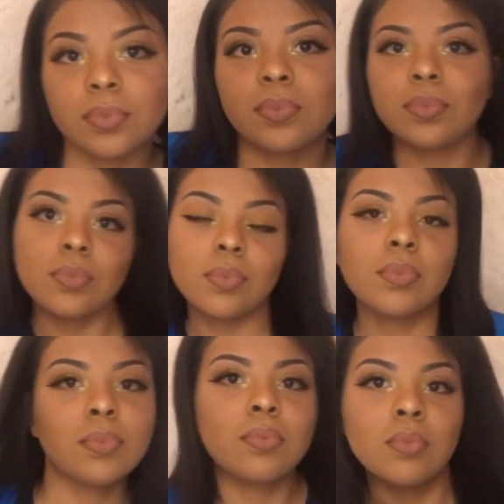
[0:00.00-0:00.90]
it,
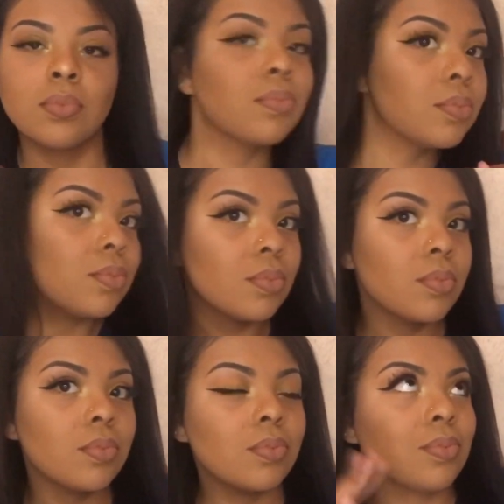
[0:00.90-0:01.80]
and I
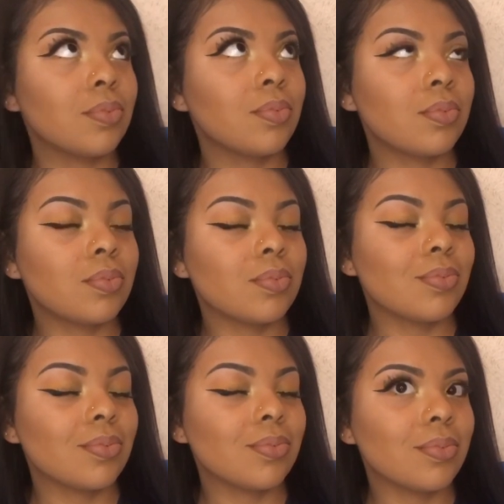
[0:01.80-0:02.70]
will see you guys in
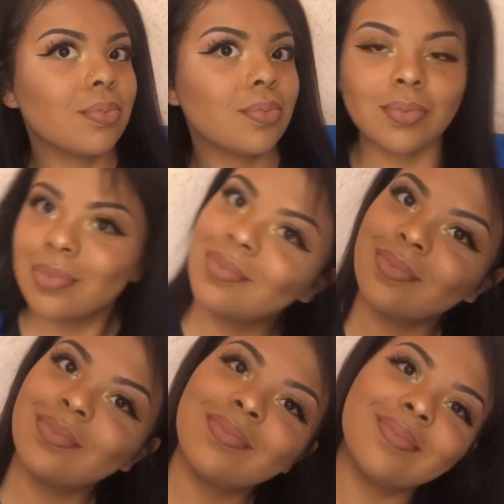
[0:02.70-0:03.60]
my next video.
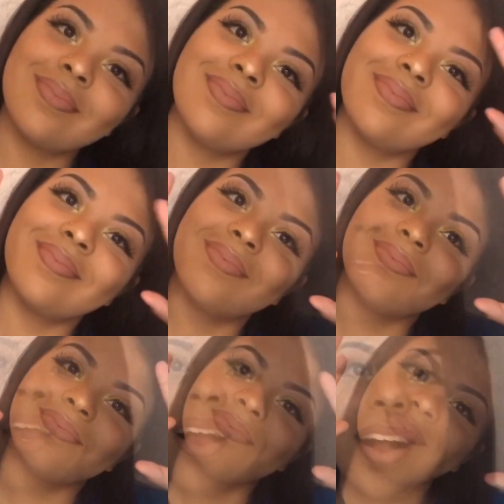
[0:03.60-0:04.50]

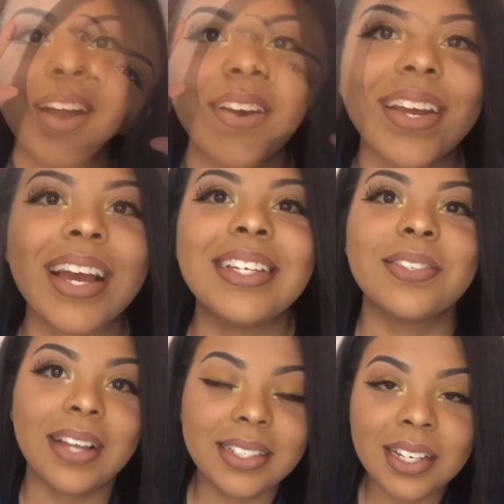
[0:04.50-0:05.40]
Bye. Alright guys,
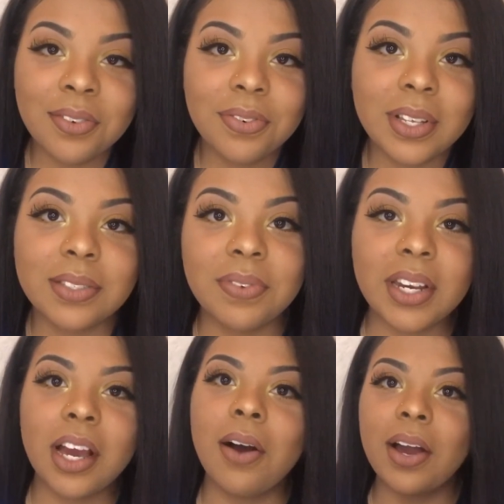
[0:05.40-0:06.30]
so that's it for this
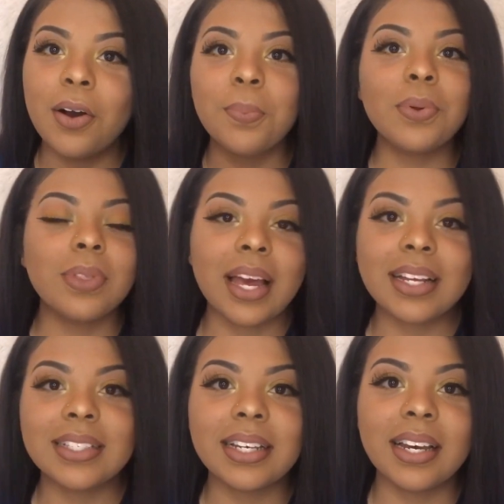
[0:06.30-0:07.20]
video. I hope you
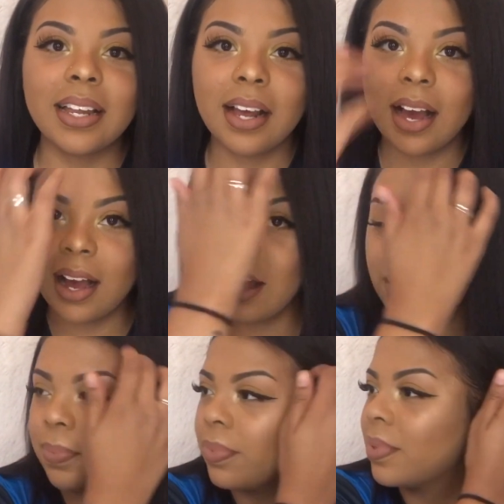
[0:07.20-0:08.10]
liked it.
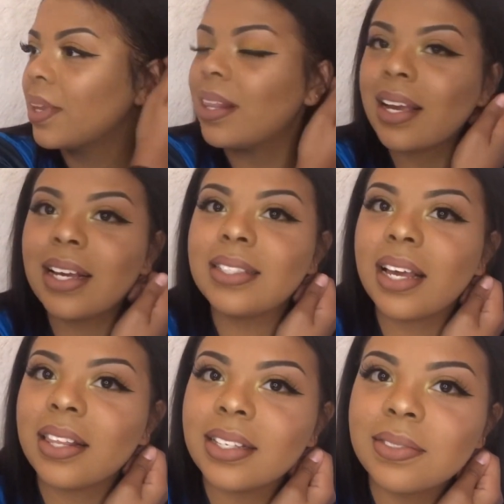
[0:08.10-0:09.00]
Like I
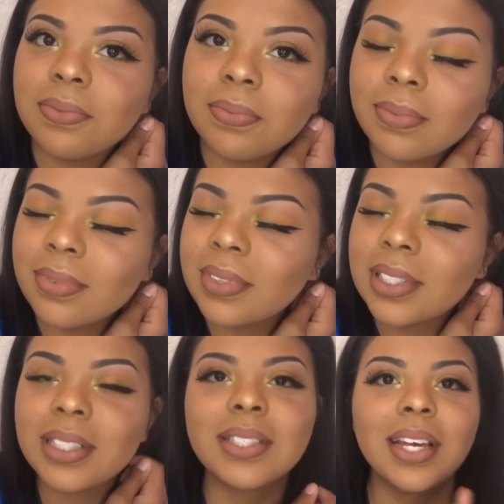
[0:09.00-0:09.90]
said, this
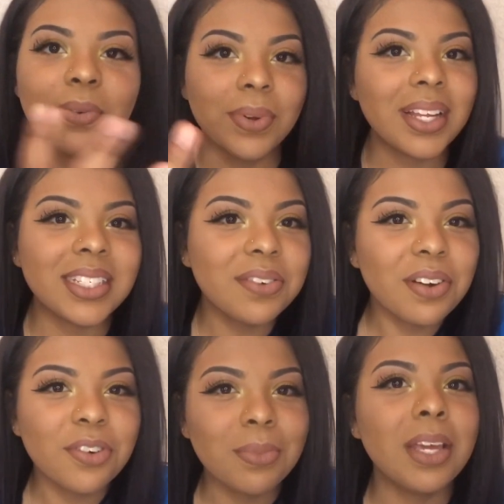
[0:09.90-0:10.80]
is like really
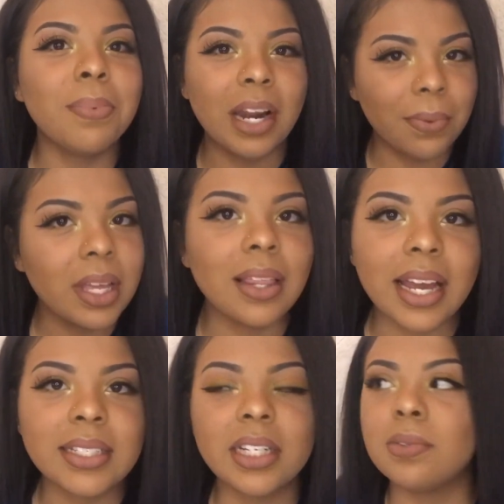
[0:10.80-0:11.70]
different for me, but I really
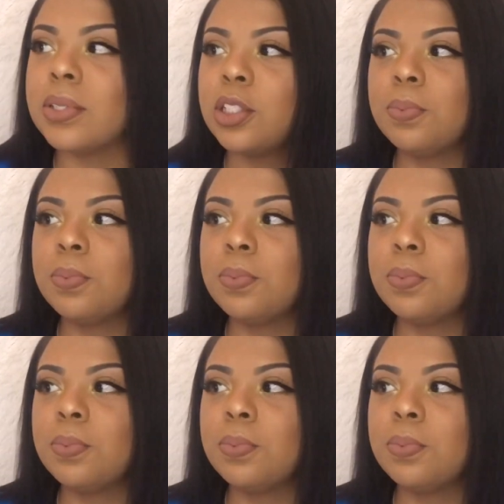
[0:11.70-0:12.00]
liked it. It was